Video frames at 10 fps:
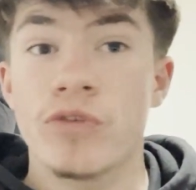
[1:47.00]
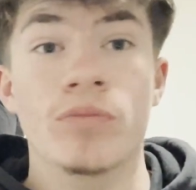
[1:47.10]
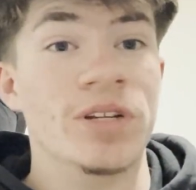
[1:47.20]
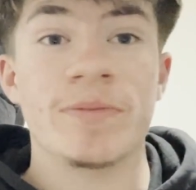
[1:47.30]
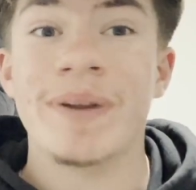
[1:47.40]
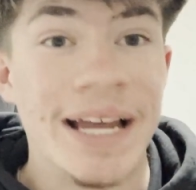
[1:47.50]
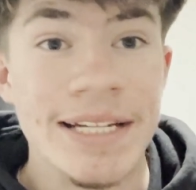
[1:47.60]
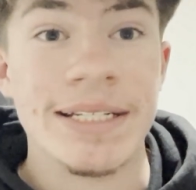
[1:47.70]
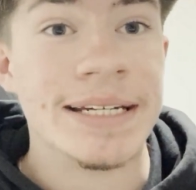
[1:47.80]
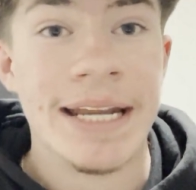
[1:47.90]
numbers of
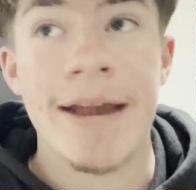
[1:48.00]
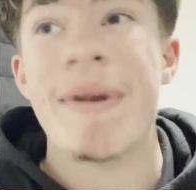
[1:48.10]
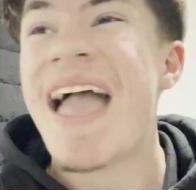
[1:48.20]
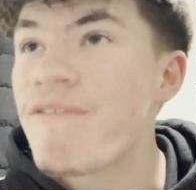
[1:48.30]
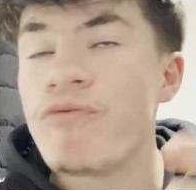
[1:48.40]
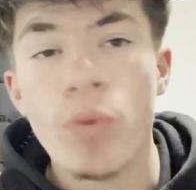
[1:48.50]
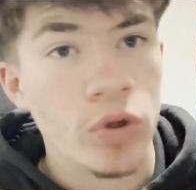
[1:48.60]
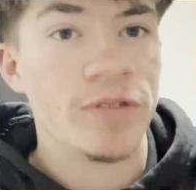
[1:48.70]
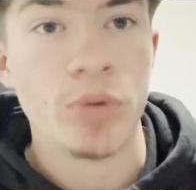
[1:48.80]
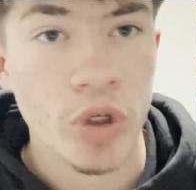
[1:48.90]
players you can name.
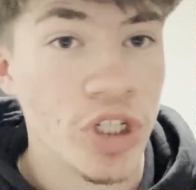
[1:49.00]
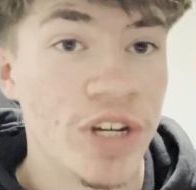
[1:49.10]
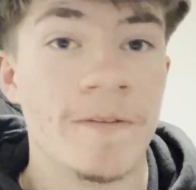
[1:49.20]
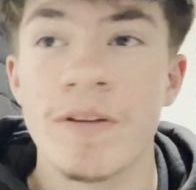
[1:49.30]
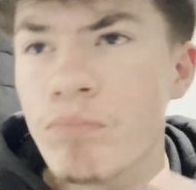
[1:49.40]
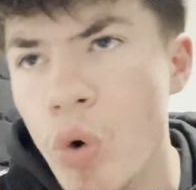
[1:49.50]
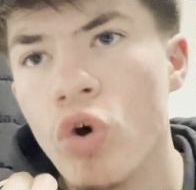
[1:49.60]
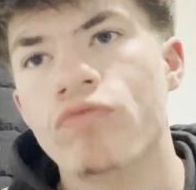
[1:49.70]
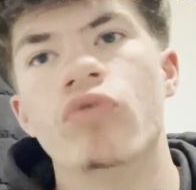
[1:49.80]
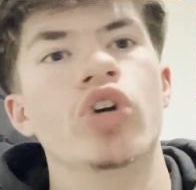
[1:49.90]
Everyone's put a shift in.
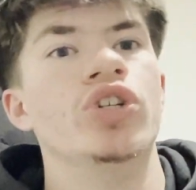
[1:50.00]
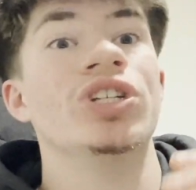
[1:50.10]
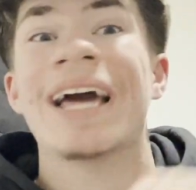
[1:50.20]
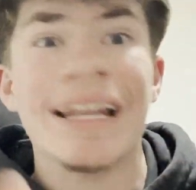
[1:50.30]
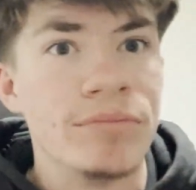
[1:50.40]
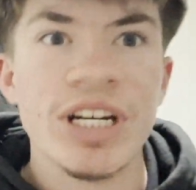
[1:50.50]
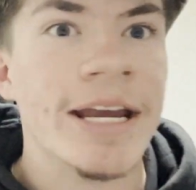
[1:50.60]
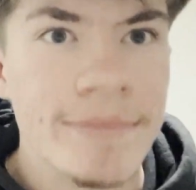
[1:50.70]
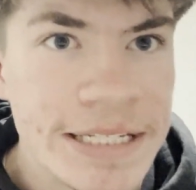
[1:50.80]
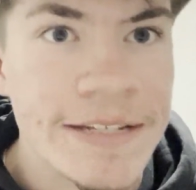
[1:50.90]
Morgan Rogers, Callum
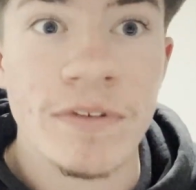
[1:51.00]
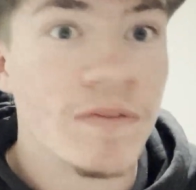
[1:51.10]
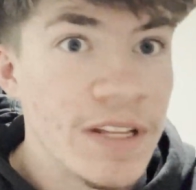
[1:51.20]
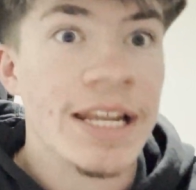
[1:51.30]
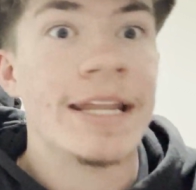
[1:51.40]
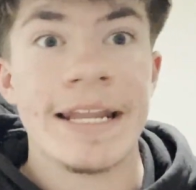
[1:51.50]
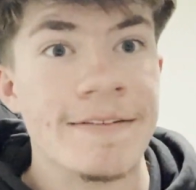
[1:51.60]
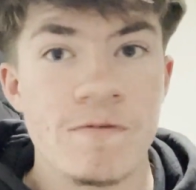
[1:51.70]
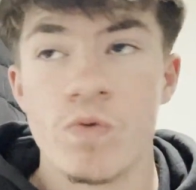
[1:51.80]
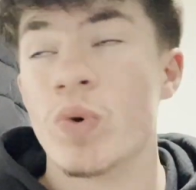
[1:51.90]
Chambers, even for that
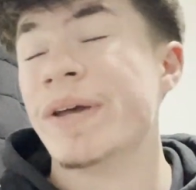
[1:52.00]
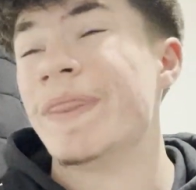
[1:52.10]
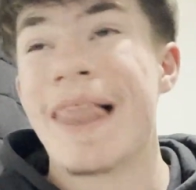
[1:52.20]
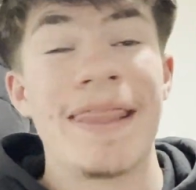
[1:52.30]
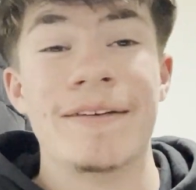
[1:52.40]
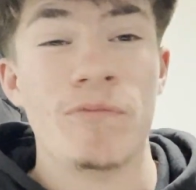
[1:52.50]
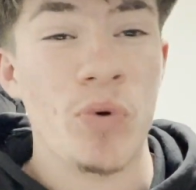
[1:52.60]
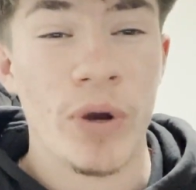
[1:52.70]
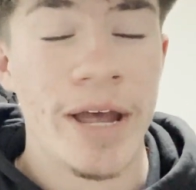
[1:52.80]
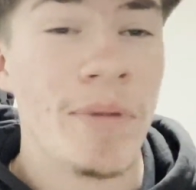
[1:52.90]

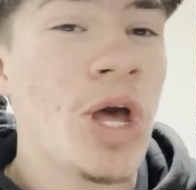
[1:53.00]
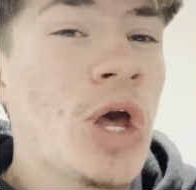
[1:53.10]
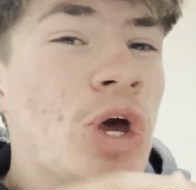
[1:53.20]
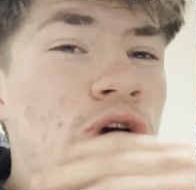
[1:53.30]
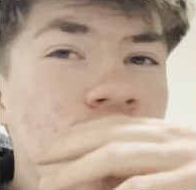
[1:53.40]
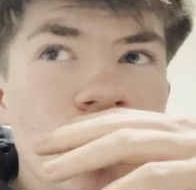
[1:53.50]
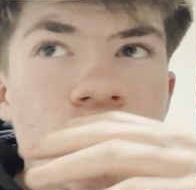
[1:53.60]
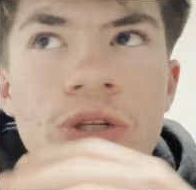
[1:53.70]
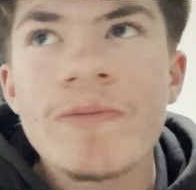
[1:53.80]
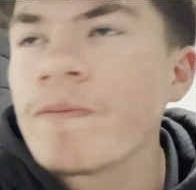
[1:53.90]
Liverpool game,
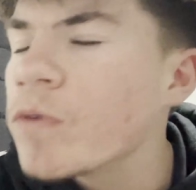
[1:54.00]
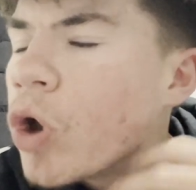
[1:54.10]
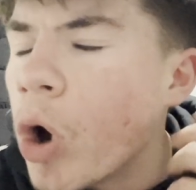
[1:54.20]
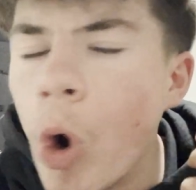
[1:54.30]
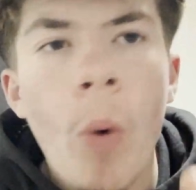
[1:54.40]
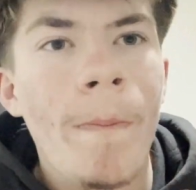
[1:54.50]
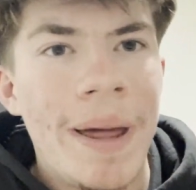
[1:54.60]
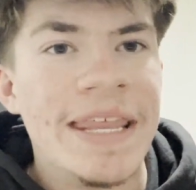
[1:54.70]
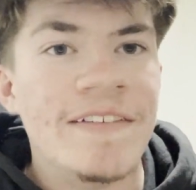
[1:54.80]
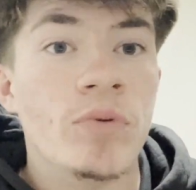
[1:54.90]
just
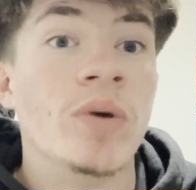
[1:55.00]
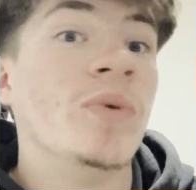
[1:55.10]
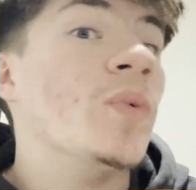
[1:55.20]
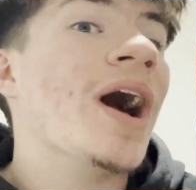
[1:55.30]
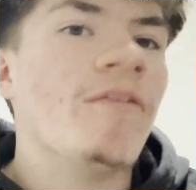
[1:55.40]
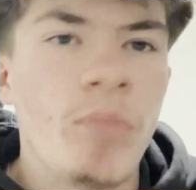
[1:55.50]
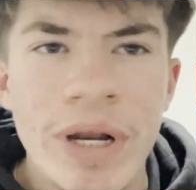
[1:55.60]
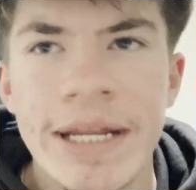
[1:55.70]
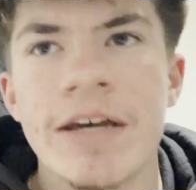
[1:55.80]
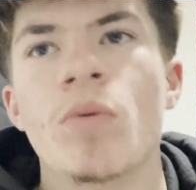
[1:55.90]
unbelievable. And we will have
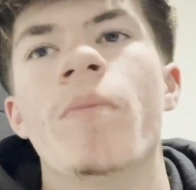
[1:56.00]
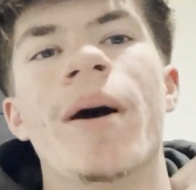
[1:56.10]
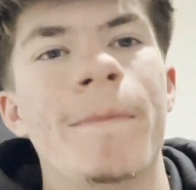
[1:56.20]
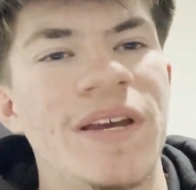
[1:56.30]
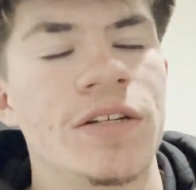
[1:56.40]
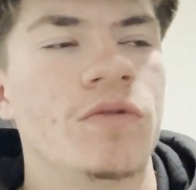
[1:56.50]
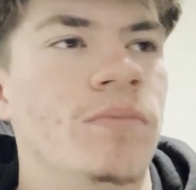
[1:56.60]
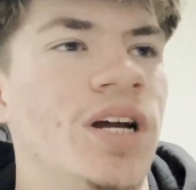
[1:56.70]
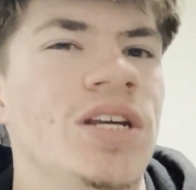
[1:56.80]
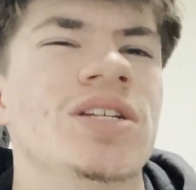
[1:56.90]
Buendia coming back, Mings coming
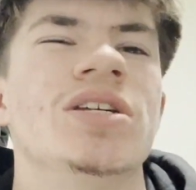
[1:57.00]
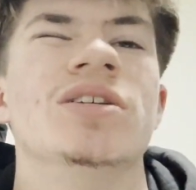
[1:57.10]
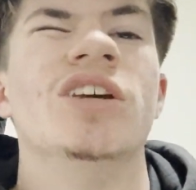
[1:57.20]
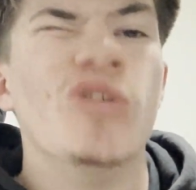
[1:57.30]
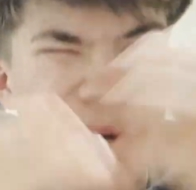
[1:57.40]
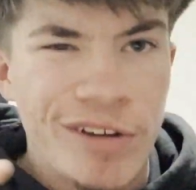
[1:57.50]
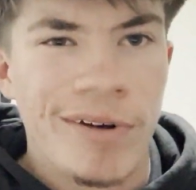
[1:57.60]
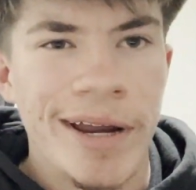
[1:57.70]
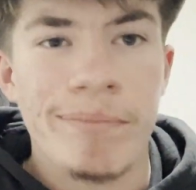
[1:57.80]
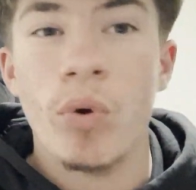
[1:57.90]
back next season. It'll be
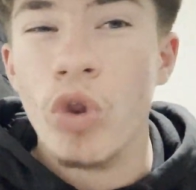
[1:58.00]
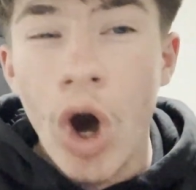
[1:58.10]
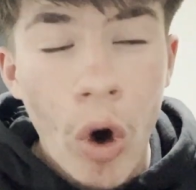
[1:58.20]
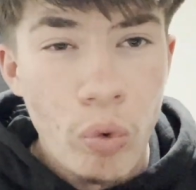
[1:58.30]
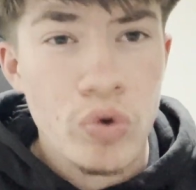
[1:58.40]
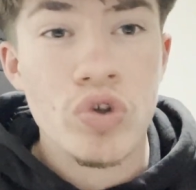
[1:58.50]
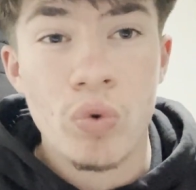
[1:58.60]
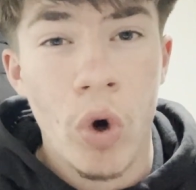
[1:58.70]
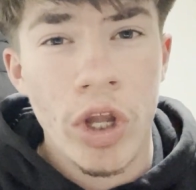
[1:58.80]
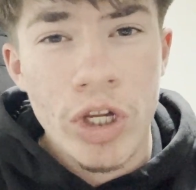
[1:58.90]
great, but the whole
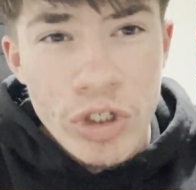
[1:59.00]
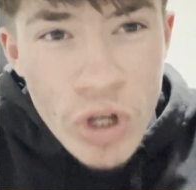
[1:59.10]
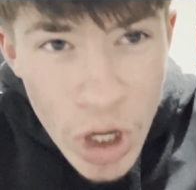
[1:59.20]
squad has